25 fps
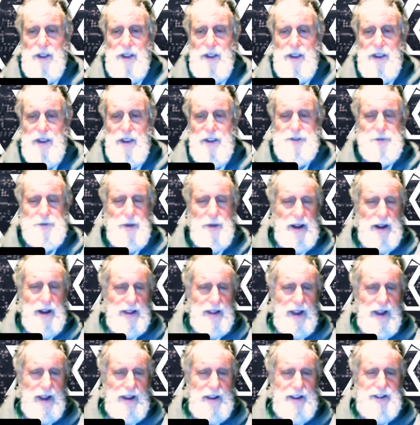
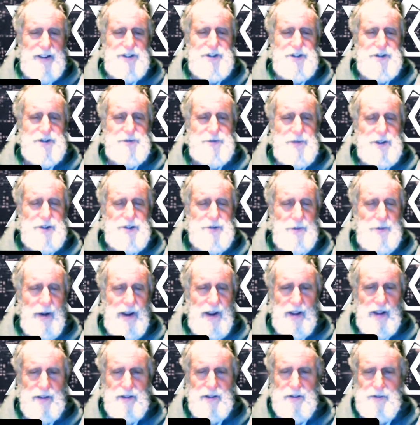Ishmael,
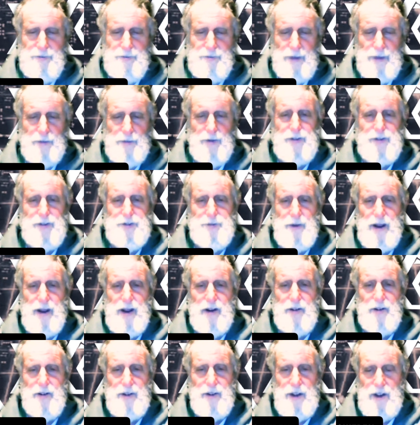people of
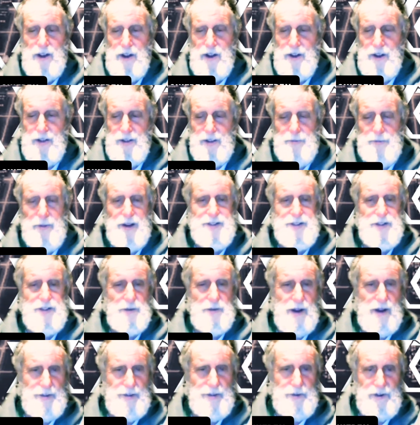Ishmael, the
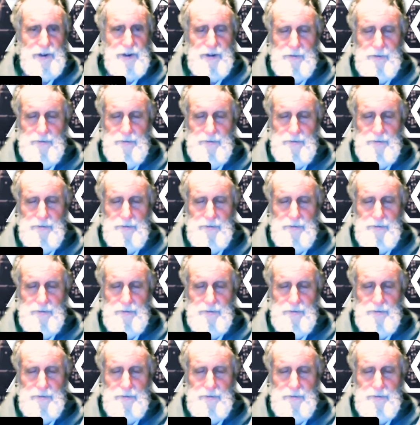Muslim countries.